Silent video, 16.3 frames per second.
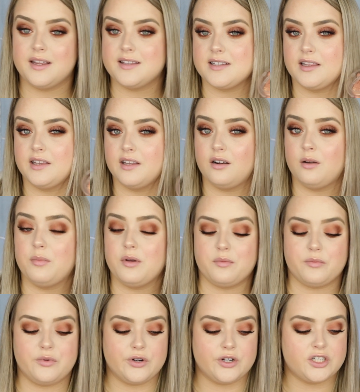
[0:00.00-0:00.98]
It's a little
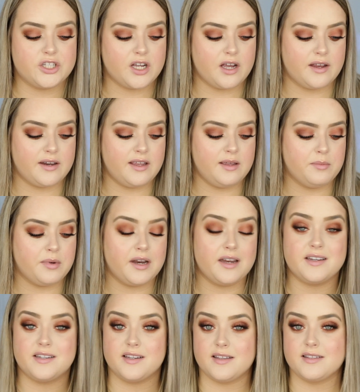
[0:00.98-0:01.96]
bit more shiny, but
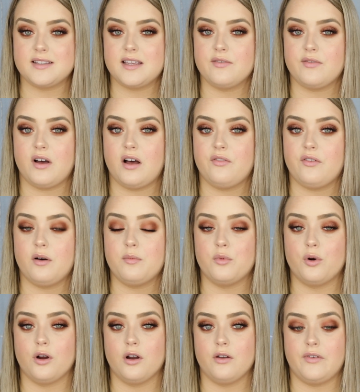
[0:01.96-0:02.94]
it does give off a
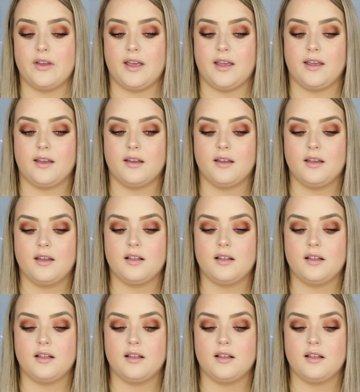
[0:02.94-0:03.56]
more of a